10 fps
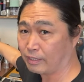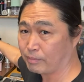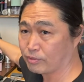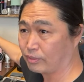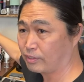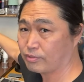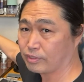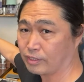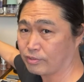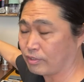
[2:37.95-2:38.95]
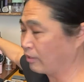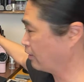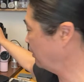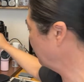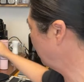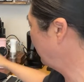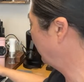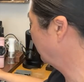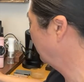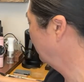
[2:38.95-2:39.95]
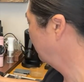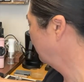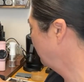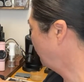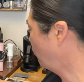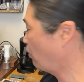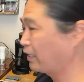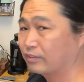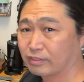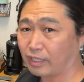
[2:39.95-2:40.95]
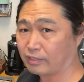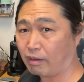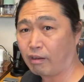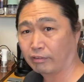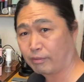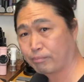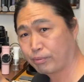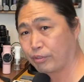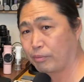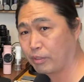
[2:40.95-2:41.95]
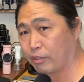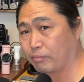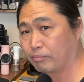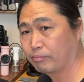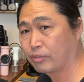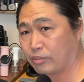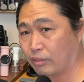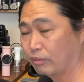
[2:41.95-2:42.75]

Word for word: I mean, so this is the kind of like what started all the premium single